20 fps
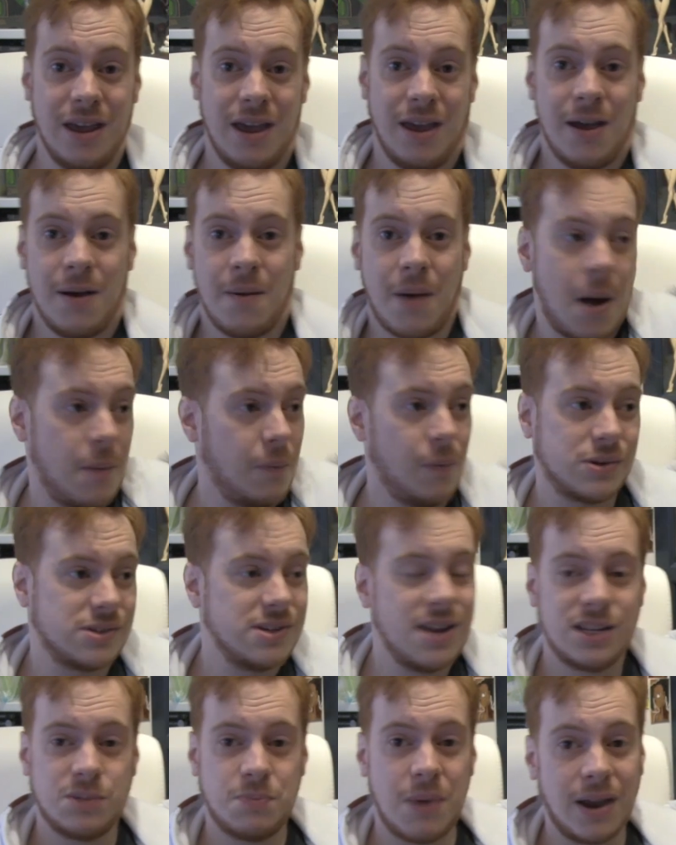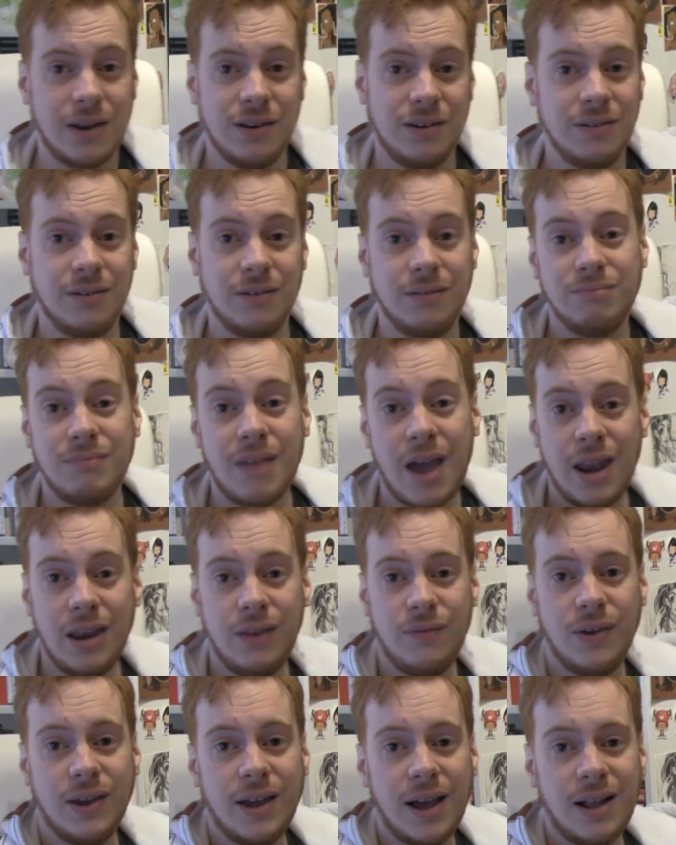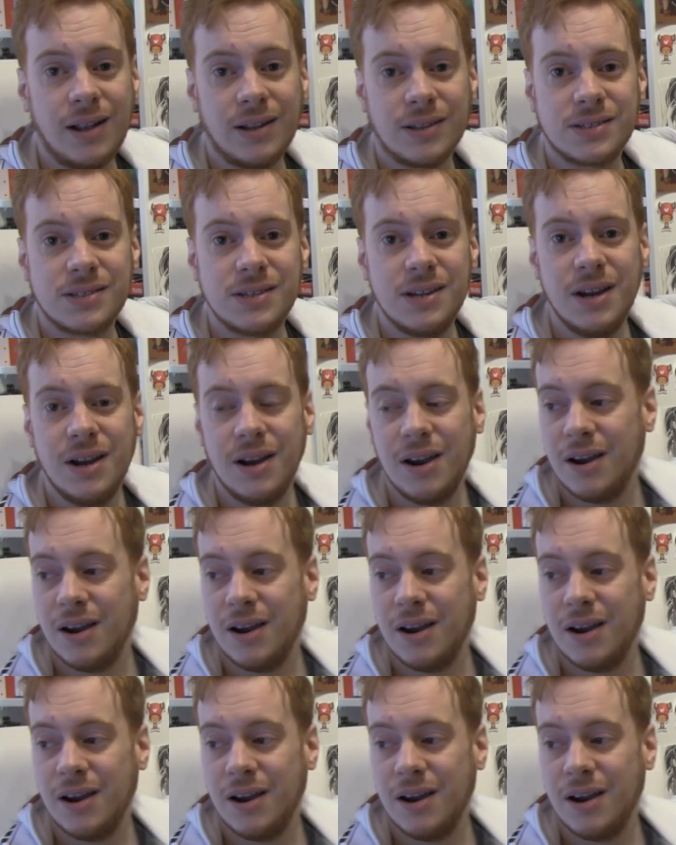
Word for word: Uh, I wasn't expecting anything else.